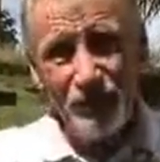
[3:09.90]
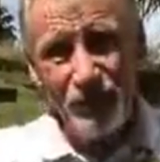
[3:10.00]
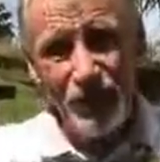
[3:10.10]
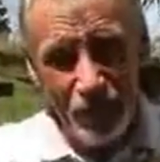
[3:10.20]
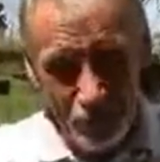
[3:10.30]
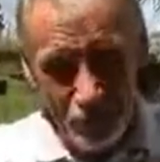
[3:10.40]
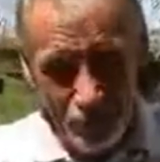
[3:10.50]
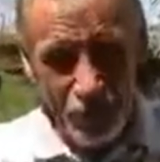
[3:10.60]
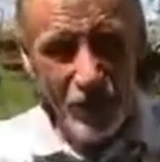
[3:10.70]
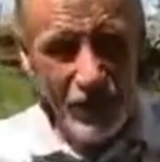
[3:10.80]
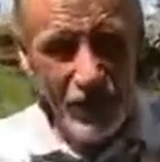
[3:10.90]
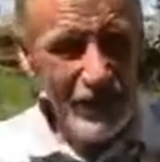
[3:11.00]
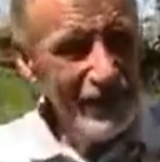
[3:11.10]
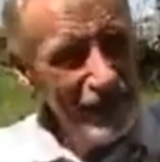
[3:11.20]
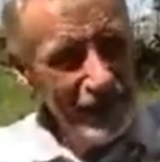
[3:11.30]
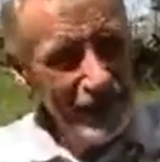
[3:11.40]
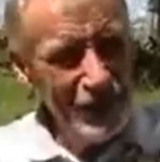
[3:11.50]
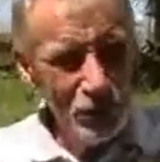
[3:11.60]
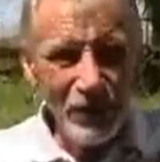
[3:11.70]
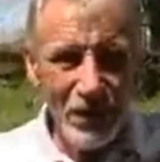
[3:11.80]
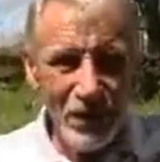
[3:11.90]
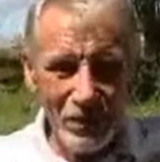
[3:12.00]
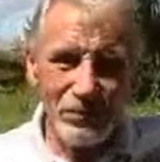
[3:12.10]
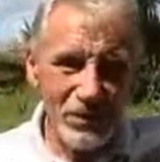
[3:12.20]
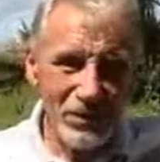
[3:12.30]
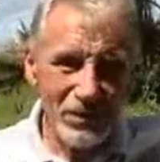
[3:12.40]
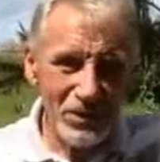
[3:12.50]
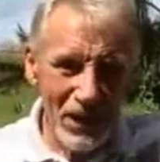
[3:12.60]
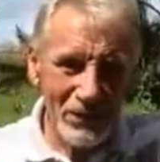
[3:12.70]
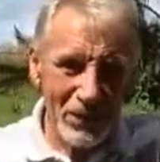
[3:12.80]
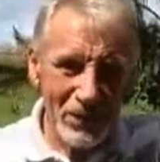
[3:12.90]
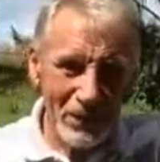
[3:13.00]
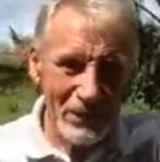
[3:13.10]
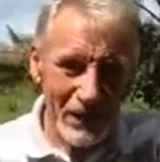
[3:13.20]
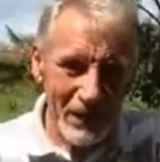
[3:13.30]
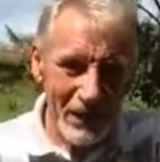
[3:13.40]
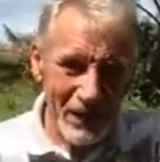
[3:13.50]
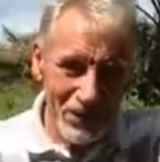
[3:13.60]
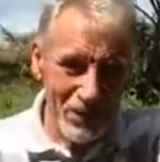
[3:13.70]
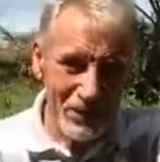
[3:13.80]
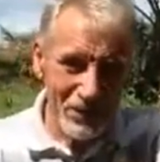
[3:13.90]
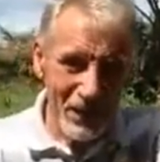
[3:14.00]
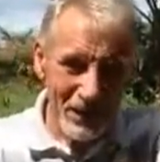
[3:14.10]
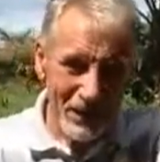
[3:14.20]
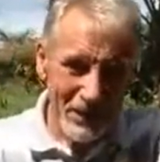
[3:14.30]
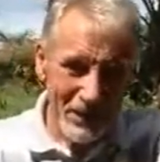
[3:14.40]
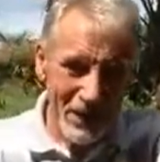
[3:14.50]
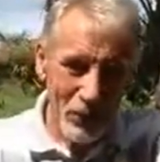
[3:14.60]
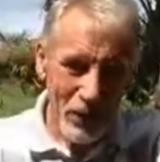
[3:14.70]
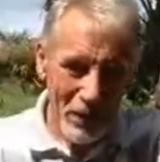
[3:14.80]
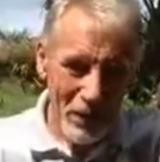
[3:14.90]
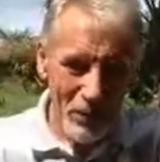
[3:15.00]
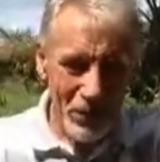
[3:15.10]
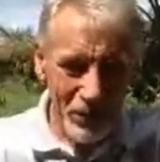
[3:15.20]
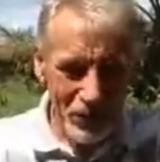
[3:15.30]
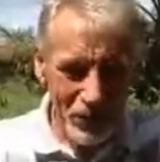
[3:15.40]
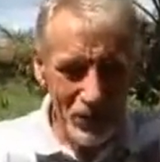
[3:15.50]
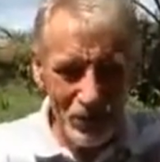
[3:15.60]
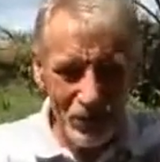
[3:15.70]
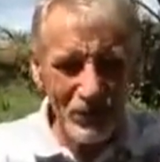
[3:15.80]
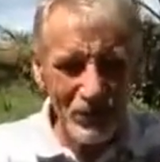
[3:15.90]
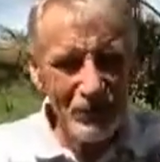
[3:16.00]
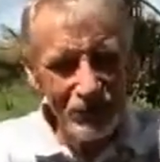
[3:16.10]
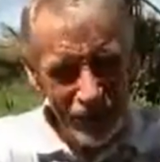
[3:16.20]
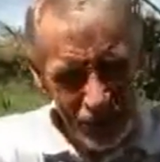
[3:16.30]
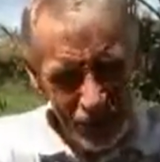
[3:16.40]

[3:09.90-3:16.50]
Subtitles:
convenient, but in a way I'm sad that it is that way, because all of